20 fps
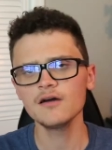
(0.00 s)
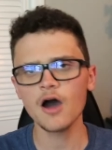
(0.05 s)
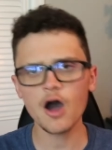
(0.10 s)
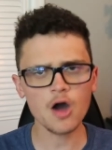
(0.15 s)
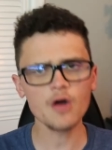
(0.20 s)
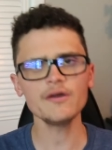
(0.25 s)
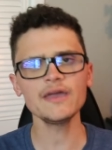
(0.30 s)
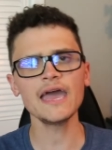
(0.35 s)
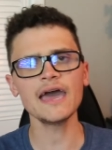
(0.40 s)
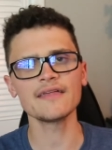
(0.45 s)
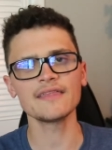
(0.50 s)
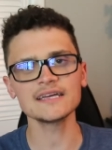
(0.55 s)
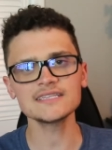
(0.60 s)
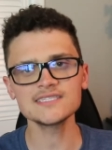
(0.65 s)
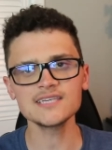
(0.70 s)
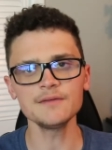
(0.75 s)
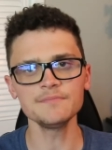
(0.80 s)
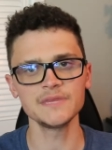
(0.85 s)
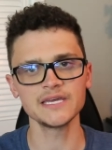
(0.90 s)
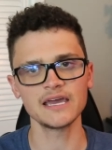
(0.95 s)
Oh yeah, that's
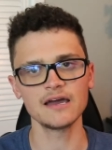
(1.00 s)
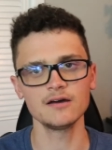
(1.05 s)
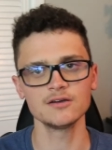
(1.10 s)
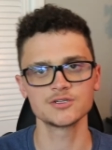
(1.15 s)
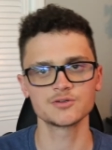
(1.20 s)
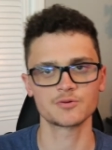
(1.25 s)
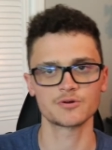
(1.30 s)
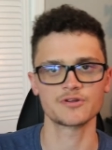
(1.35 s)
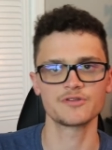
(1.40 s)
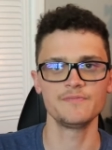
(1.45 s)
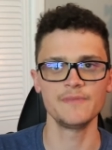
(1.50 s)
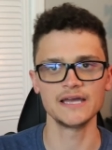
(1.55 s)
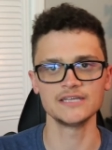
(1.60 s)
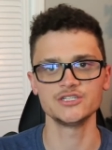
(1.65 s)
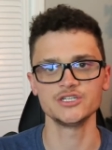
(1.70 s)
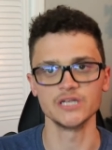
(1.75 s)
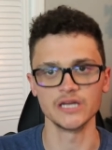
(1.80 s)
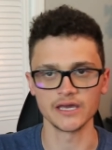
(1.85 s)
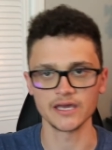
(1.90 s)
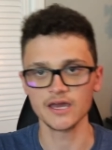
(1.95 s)
something else worth
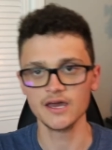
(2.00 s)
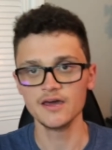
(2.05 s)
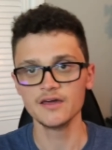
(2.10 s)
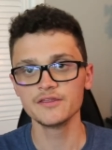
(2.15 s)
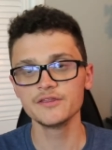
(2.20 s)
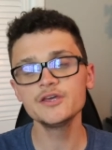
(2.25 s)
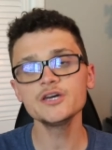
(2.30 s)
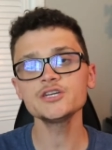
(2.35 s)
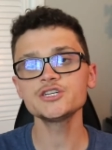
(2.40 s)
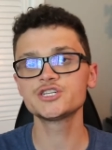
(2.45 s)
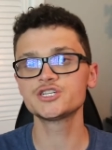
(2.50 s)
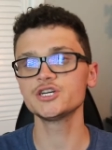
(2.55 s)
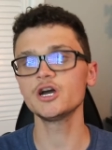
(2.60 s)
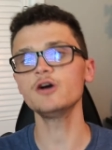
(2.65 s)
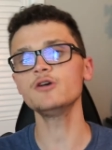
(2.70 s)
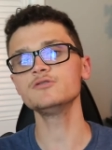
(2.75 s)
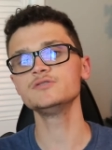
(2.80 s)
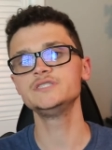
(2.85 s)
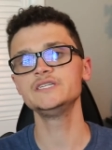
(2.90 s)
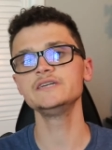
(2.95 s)
mentioning. This
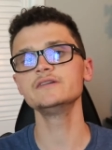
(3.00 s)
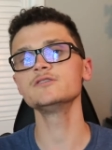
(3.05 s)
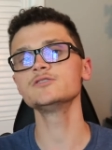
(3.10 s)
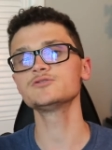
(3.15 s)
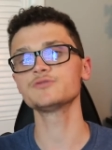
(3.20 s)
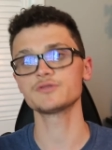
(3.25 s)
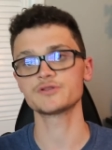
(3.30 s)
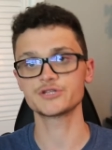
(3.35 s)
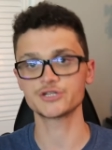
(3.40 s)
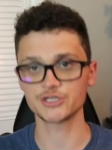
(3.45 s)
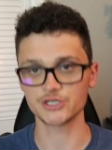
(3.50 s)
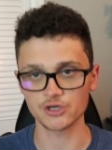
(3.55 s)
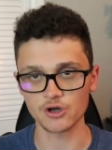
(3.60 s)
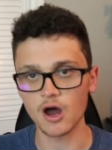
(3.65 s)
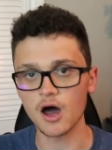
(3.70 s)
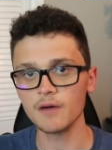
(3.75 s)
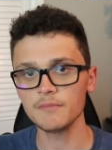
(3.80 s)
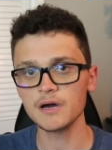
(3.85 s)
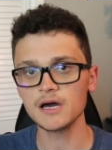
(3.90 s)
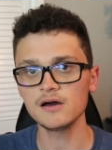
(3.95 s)
show deals with
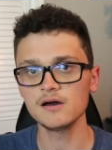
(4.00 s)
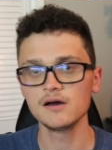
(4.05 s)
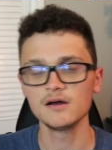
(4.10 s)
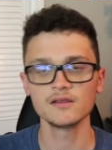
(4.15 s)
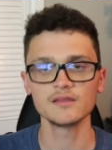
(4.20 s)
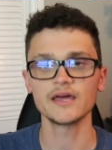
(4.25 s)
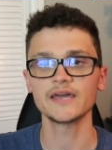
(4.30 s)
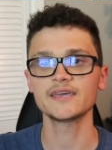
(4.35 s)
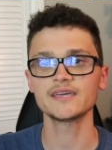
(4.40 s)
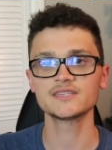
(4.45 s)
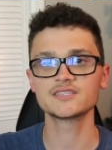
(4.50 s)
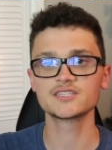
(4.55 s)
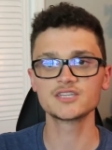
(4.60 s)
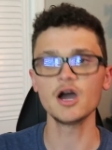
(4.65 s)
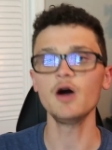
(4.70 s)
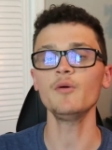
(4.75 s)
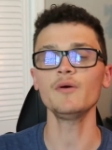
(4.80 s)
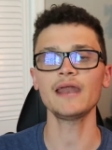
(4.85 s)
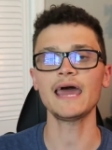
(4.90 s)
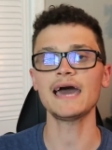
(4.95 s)
trauma like it's
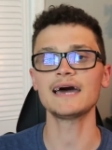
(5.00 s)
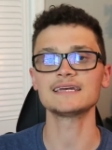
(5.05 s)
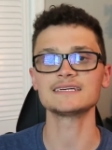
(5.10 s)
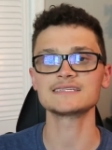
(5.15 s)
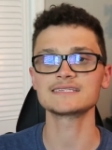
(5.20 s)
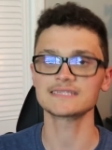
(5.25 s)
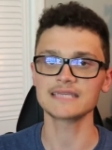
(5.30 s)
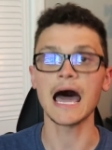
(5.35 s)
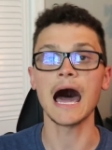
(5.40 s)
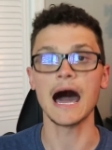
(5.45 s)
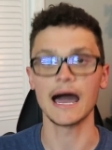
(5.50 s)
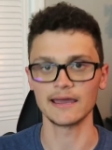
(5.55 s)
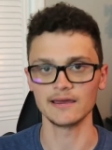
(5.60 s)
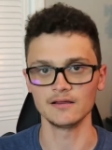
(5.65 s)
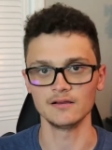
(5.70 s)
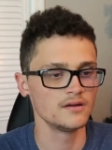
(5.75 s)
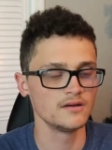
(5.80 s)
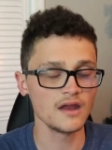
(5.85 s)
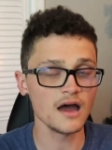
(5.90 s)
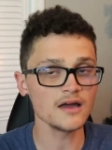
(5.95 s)
going out of style.
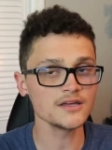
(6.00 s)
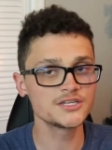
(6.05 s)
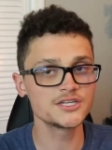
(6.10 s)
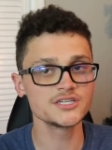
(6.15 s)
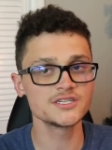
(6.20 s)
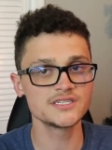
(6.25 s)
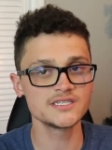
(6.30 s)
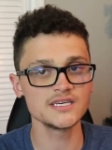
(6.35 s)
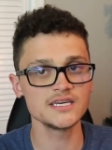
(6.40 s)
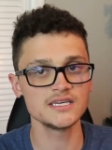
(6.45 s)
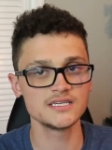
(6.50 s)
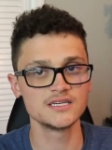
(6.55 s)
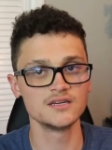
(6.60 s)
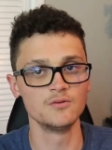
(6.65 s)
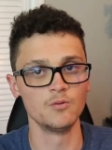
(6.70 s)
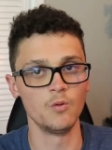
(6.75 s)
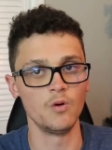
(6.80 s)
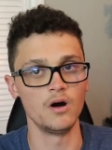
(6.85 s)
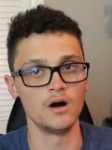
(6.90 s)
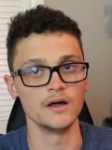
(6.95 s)
Not just
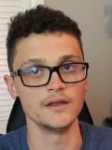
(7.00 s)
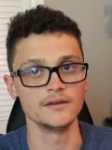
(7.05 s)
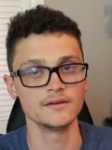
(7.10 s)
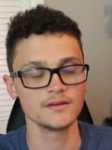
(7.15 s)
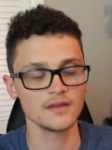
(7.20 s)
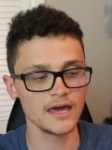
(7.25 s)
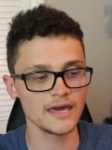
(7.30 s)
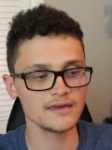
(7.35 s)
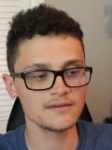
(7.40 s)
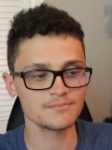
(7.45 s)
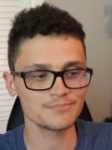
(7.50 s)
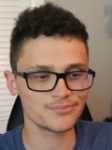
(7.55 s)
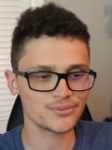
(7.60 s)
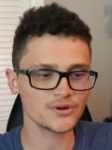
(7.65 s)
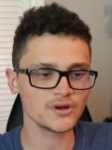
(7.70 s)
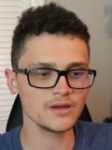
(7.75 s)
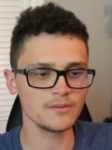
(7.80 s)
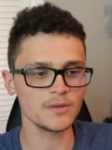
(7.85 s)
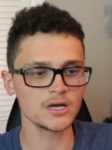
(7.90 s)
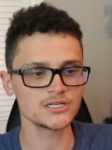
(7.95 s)
season 1, like
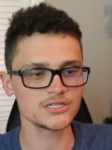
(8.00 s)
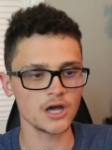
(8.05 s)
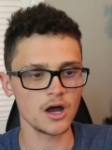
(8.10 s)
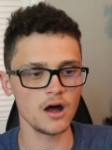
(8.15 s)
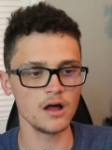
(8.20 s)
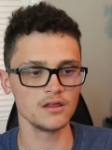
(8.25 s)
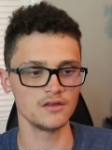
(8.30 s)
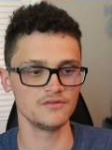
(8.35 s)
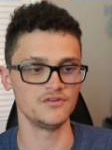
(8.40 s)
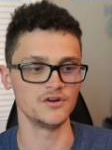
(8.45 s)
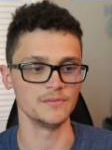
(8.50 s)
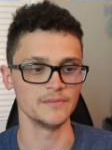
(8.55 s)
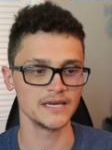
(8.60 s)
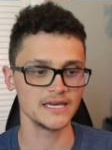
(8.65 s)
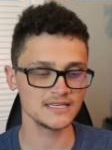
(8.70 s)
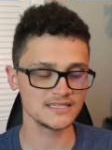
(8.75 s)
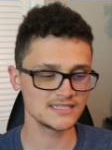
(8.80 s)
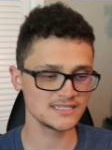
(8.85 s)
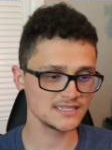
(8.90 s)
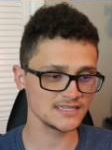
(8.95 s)
pretty much all of them.
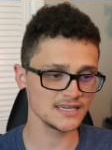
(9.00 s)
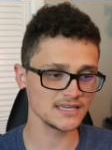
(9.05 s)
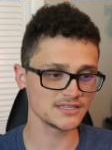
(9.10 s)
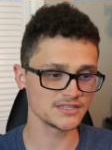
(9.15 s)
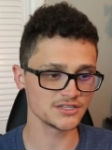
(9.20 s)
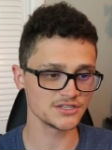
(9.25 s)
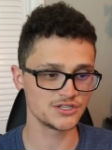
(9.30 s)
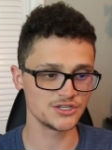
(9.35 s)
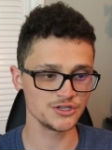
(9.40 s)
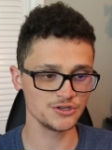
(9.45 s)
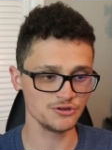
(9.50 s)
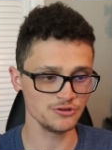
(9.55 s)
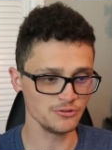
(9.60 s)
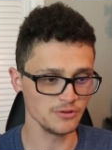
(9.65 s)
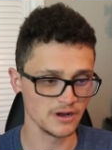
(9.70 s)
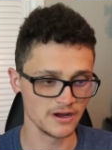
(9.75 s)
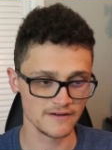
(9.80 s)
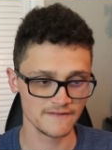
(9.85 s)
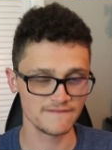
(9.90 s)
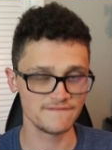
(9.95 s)
In season 2,
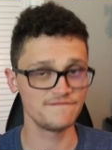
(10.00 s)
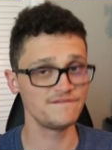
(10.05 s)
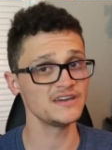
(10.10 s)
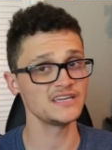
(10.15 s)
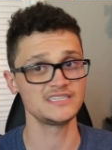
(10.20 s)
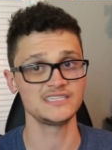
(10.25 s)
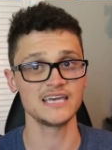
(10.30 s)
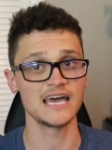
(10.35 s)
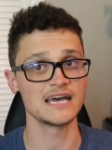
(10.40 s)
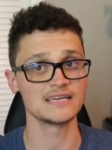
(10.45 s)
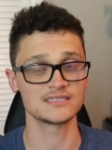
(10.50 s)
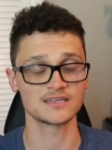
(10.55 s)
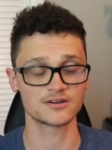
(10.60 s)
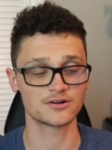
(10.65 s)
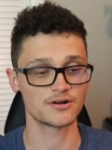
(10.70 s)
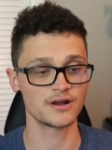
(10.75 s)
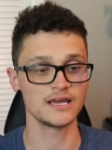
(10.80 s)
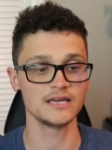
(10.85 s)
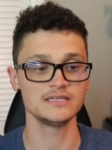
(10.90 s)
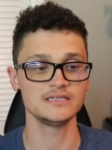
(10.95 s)
Fitz has a
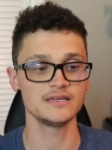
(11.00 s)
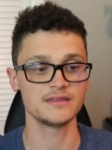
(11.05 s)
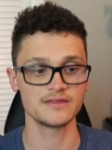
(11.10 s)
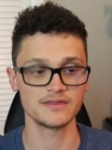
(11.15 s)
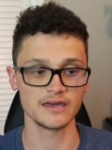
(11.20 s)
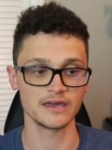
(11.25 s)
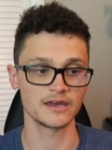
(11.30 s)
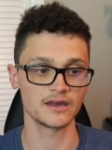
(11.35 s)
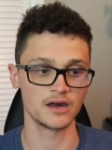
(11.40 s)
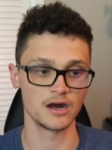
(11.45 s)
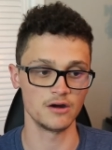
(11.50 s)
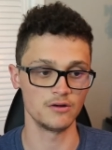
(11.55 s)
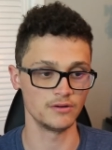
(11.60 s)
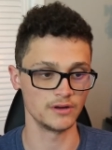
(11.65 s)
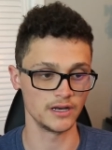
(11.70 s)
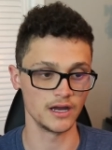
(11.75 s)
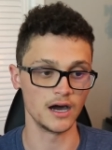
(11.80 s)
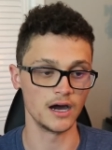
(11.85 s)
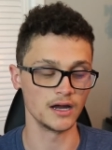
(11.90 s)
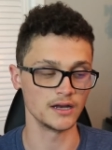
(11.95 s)
crazy thing
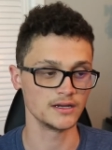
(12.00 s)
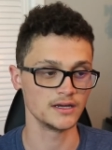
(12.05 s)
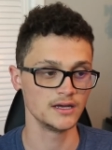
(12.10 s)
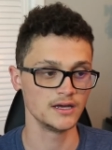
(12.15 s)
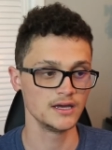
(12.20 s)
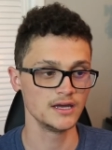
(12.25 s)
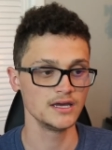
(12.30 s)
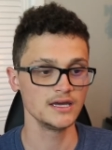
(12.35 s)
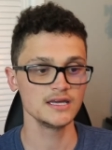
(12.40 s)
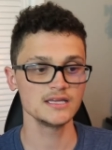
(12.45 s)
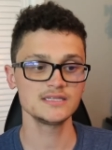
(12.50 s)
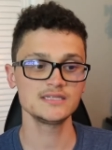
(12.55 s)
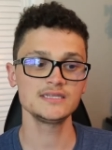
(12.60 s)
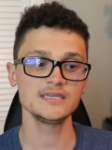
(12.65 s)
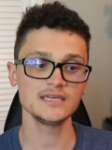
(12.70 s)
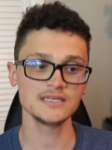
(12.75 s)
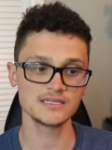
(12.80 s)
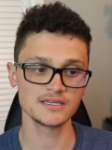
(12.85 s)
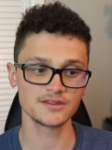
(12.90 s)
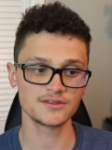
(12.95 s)
going on. In
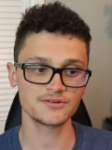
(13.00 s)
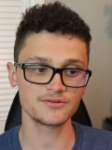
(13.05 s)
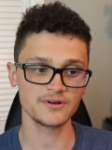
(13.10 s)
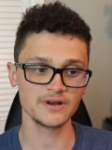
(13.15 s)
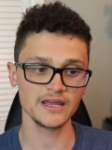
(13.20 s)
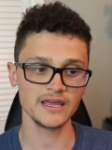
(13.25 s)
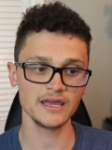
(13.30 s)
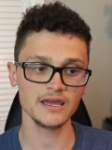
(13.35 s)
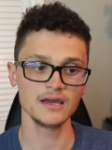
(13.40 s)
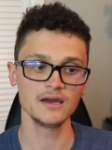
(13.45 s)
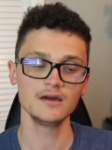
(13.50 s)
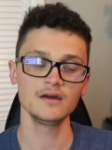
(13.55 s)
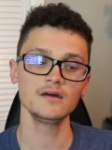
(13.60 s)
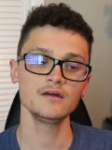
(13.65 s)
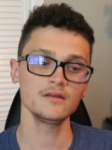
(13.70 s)
season 3,